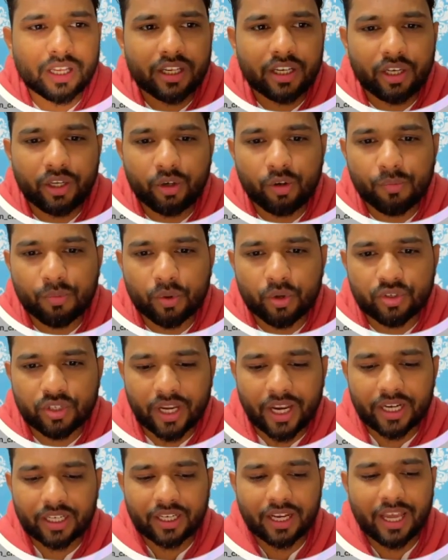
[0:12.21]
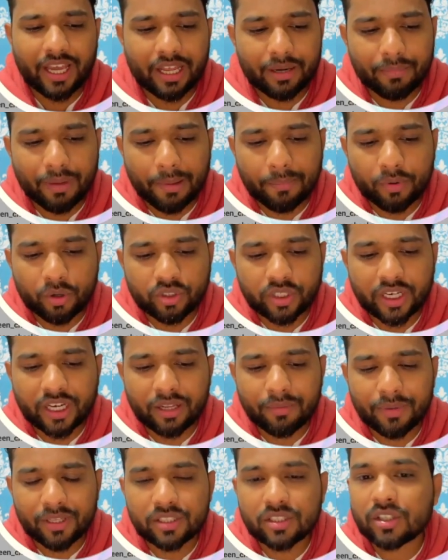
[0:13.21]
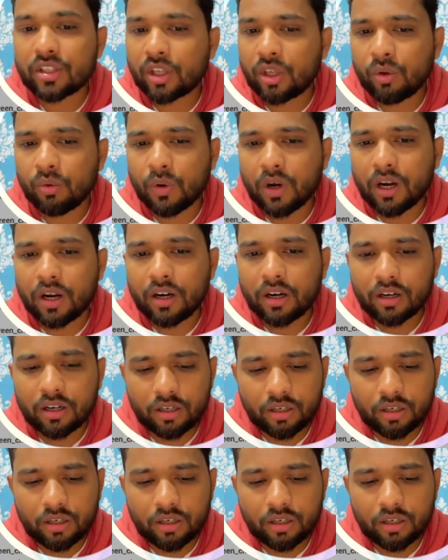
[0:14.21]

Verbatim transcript: new project and my project name is QR